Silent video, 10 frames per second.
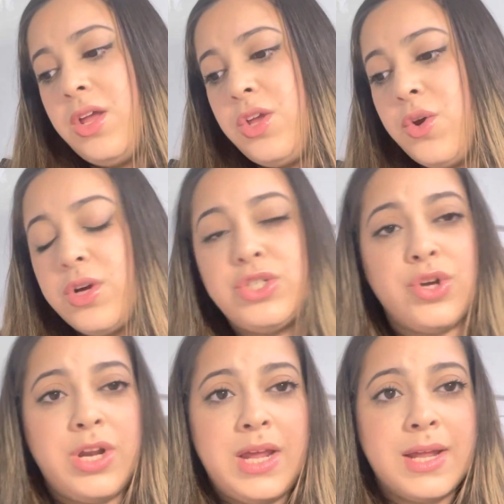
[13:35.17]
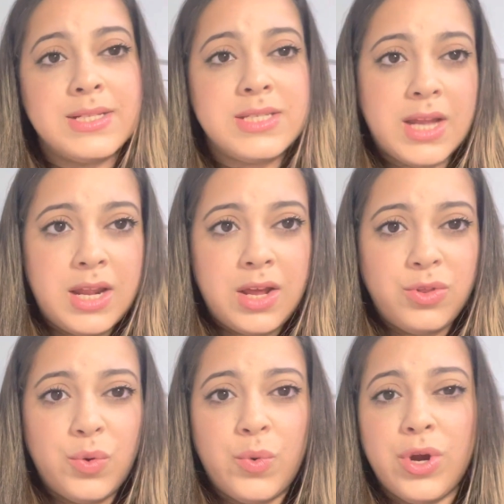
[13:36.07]
your journey in studying
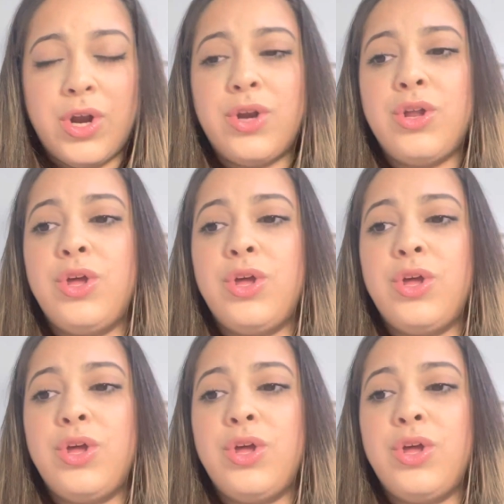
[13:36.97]
the Word.